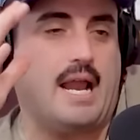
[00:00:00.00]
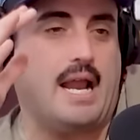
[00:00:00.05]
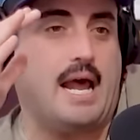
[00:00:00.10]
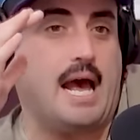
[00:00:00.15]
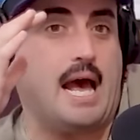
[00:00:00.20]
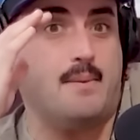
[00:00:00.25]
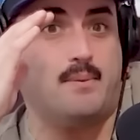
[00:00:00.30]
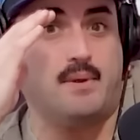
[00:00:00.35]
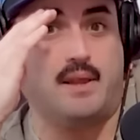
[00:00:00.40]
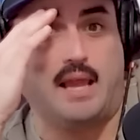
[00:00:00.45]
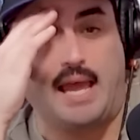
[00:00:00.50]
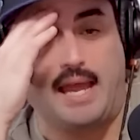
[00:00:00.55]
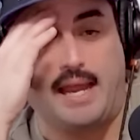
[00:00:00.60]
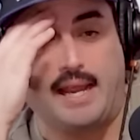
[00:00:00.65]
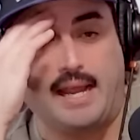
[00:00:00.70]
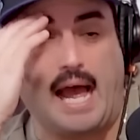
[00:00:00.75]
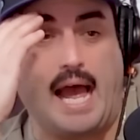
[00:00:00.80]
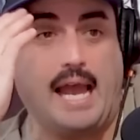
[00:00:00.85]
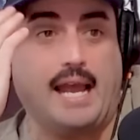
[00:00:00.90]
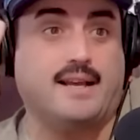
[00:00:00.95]
I'd be like,
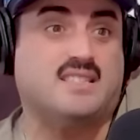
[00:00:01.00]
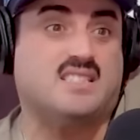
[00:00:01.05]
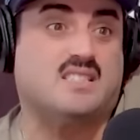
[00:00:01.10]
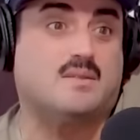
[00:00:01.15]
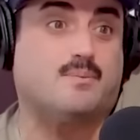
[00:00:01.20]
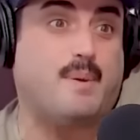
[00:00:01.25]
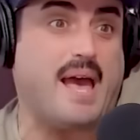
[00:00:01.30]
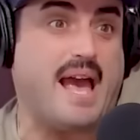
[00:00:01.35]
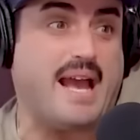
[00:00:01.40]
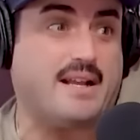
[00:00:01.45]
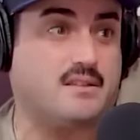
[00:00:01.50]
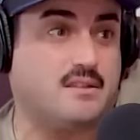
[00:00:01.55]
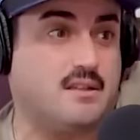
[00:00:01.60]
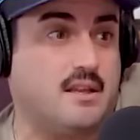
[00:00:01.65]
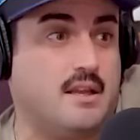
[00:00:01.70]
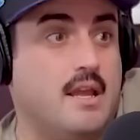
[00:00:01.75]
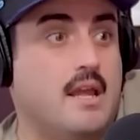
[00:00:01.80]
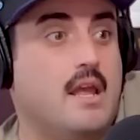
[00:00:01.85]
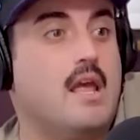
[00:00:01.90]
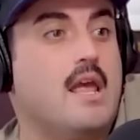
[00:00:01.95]
I expect
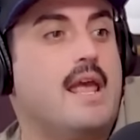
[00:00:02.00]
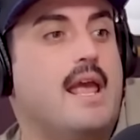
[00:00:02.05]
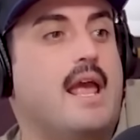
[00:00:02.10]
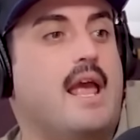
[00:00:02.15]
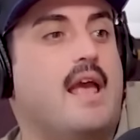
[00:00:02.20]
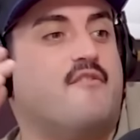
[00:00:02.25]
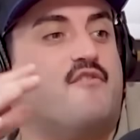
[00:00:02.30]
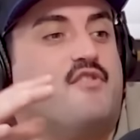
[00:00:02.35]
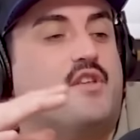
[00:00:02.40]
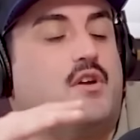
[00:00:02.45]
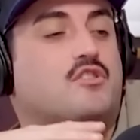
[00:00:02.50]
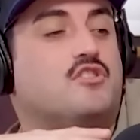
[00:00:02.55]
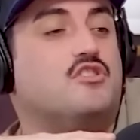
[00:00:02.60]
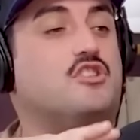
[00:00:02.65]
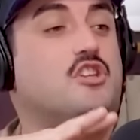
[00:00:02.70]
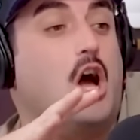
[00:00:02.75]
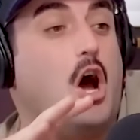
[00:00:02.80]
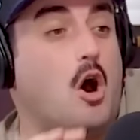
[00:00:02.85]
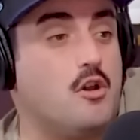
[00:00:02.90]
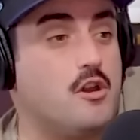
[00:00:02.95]
if there's
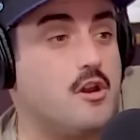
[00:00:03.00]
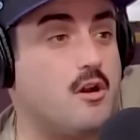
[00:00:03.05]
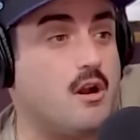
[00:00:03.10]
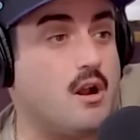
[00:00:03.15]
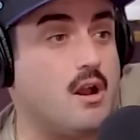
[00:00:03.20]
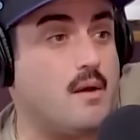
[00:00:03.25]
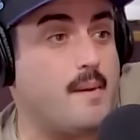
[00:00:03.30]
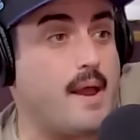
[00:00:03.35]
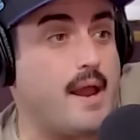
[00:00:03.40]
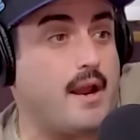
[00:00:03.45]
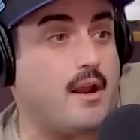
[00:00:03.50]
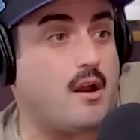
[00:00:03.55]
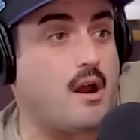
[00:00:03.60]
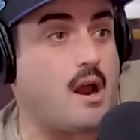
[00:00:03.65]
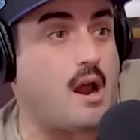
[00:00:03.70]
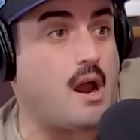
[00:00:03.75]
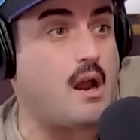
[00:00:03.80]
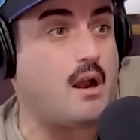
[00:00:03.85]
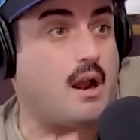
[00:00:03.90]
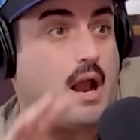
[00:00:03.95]
no urine on my
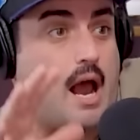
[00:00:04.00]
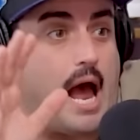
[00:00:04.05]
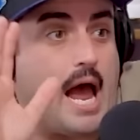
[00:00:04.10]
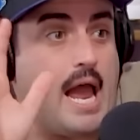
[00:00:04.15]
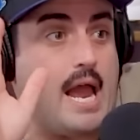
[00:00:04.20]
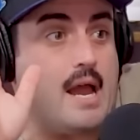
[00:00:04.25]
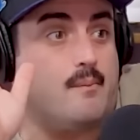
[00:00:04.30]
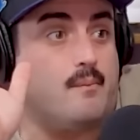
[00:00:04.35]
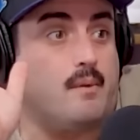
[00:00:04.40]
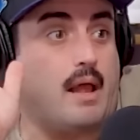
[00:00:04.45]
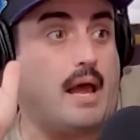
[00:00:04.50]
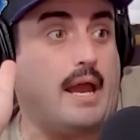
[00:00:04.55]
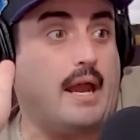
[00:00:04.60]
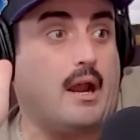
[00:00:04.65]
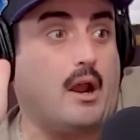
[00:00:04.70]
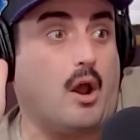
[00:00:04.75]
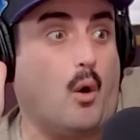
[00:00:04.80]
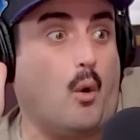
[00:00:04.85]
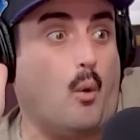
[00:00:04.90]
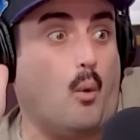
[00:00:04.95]
car, I am
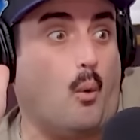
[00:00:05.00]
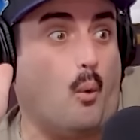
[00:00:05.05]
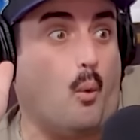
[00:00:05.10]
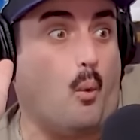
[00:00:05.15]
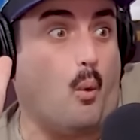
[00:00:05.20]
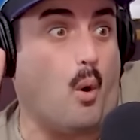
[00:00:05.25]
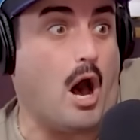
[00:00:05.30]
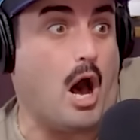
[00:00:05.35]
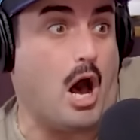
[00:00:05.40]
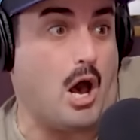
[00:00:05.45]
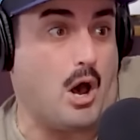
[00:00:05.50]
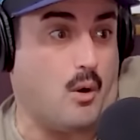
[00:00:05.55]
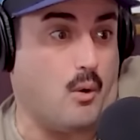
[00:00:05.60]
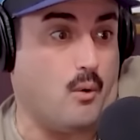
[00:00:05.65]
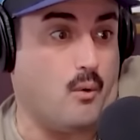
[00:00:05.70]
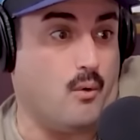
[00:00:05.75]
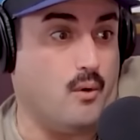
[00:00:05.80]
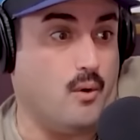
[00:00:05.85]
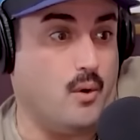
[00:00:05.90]
like, whoa.